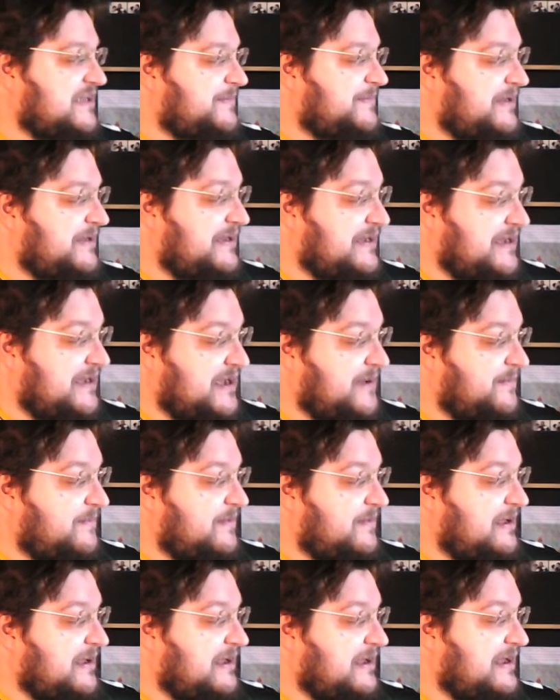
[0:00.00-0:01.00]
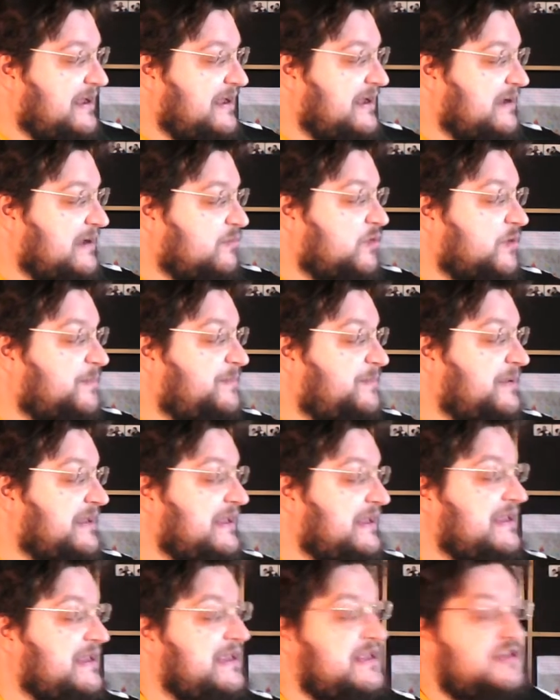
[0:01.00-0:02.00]
will
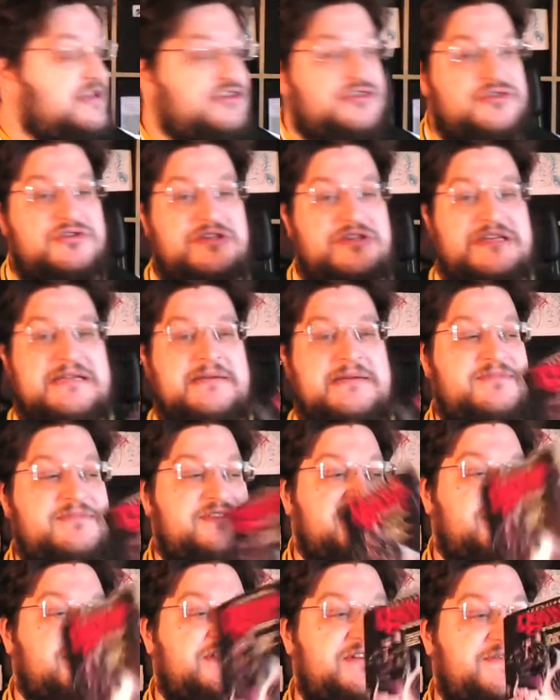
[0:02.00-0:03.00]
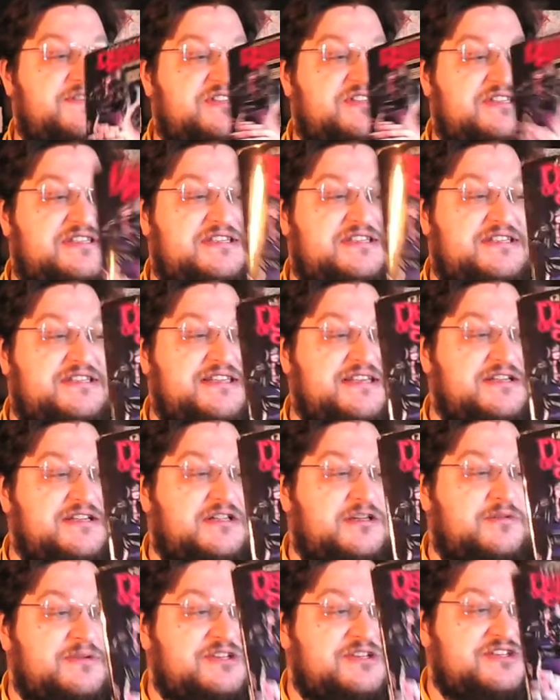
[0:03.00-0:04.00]
be Dreams of
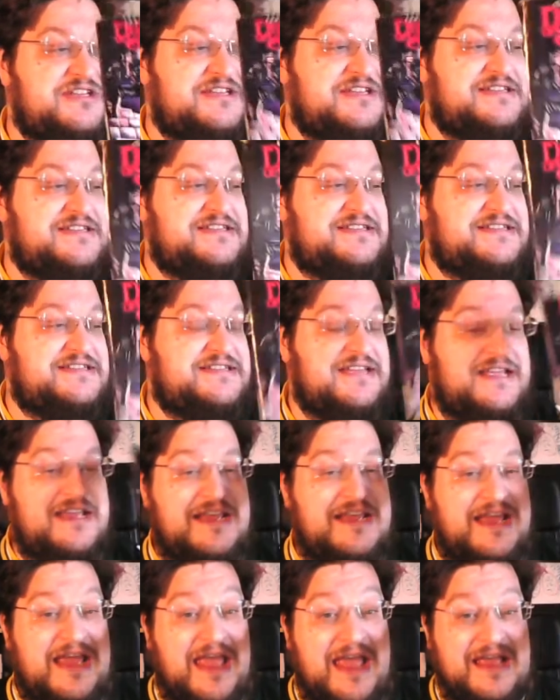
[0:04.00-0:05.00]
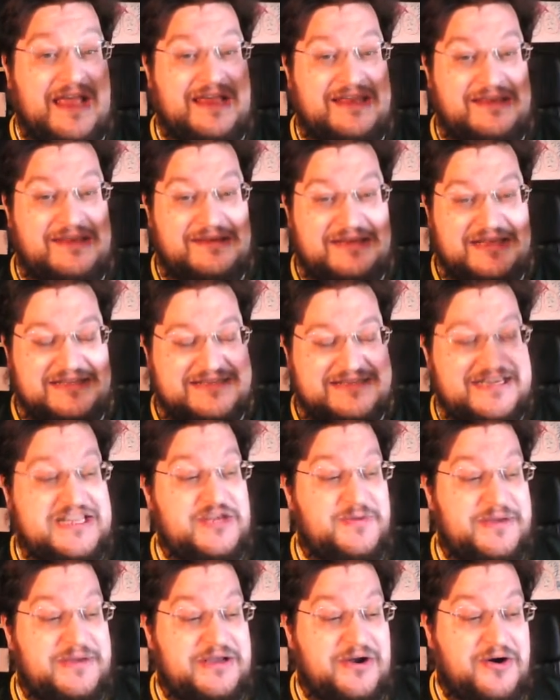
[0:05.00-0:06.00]
Steel, which is
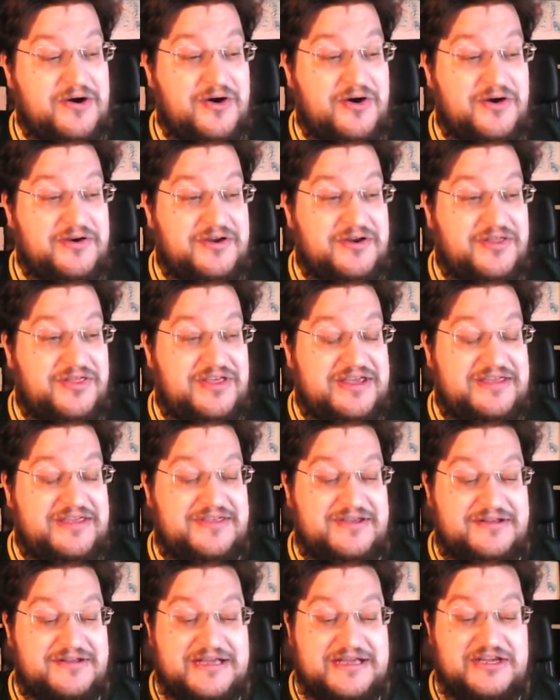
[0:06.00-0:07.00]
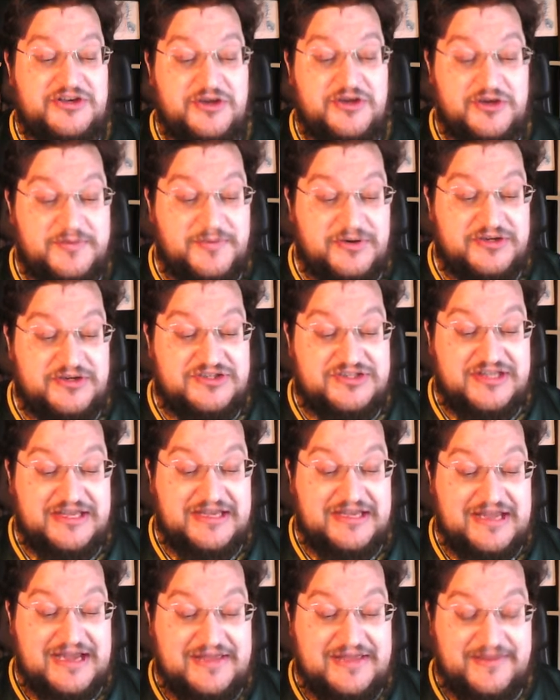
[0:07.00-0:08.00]
continuing on the Glenn Cook books,
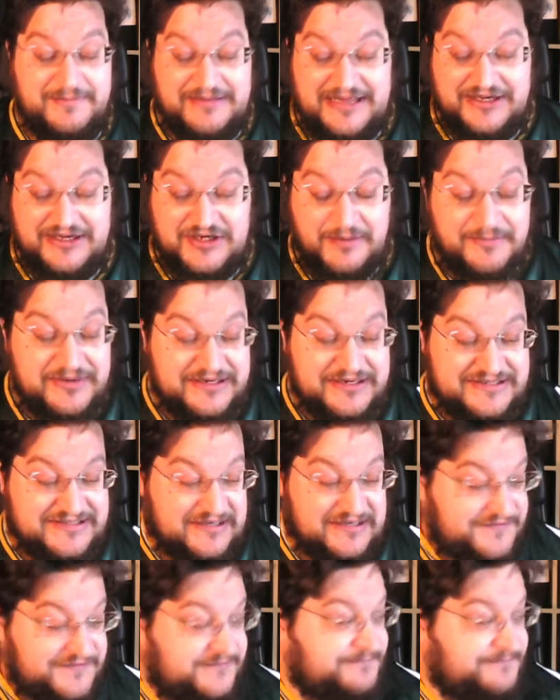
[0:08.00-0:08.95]
the Black Company stuff.